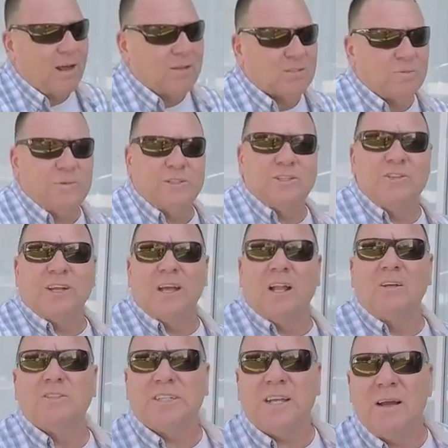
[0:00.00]
to also mention the
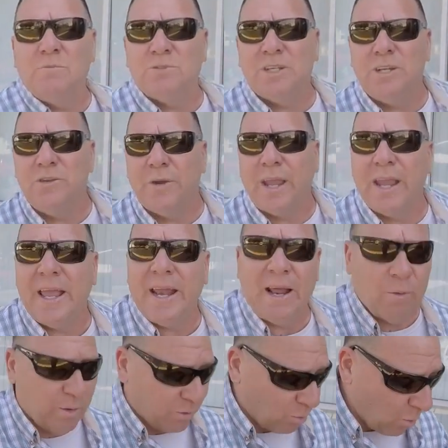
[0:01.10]
colors it comes in. You can get
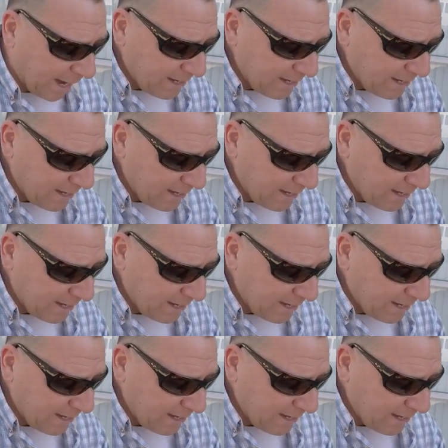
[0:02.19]
oh, it with yeah.